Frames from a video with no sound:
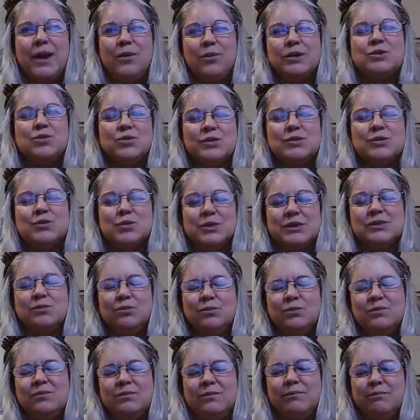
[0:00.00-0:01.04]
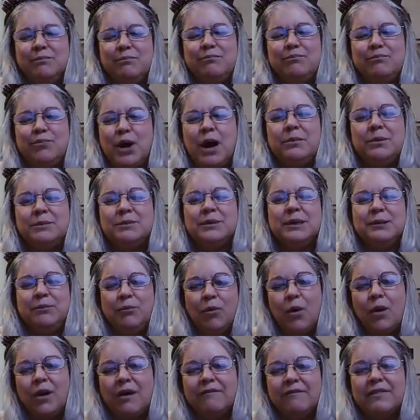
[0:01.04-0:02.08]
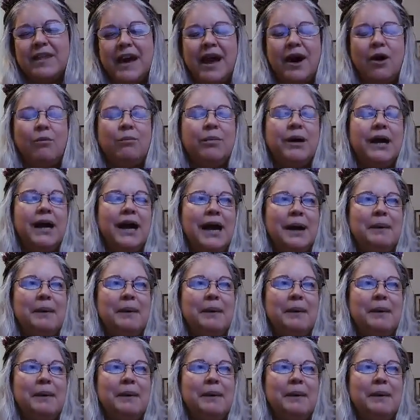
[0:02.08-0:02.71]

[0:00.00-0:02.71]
which was probably more of the help.